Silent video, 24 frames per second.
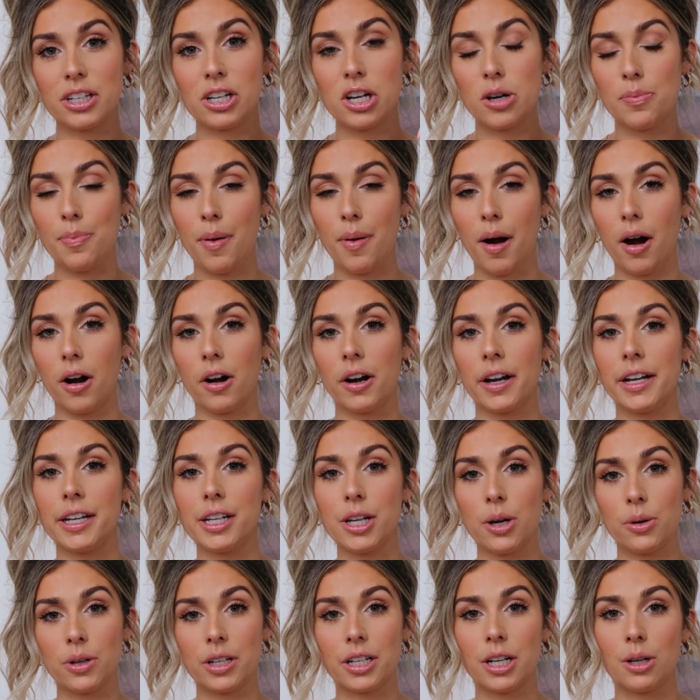Kapari
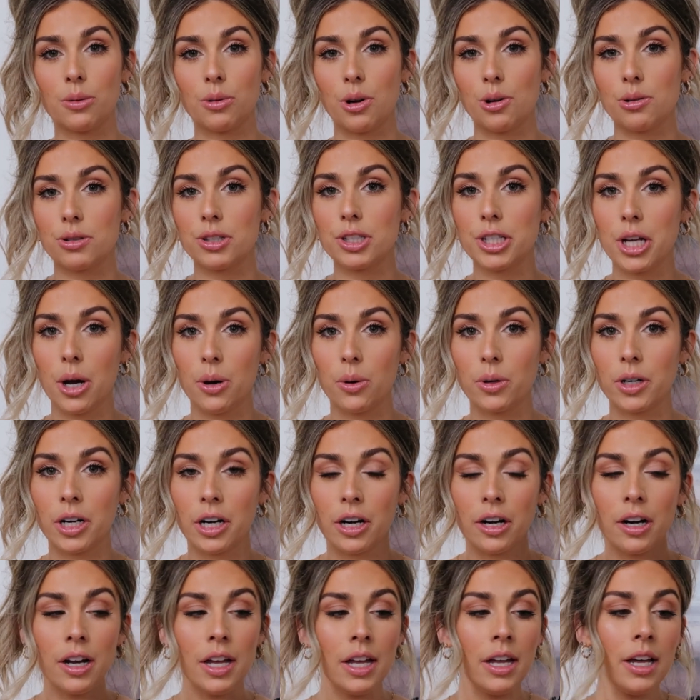Coconut Rose
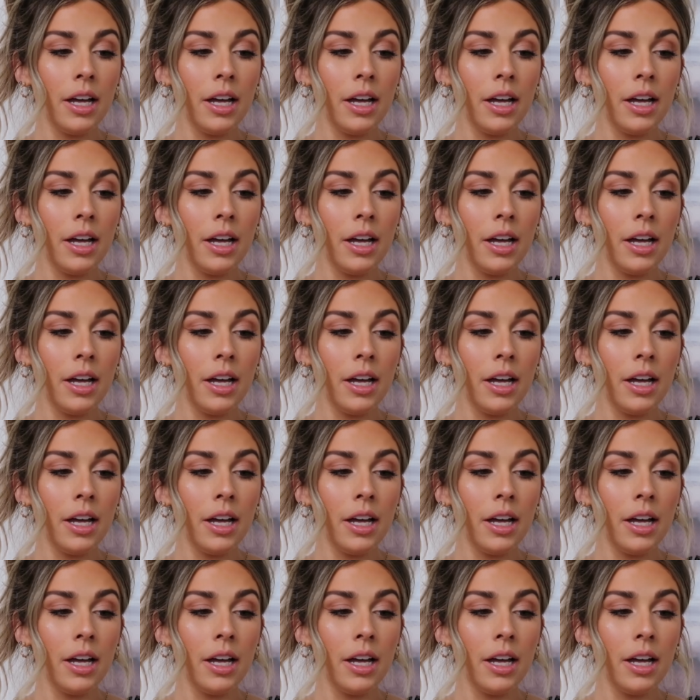Toner,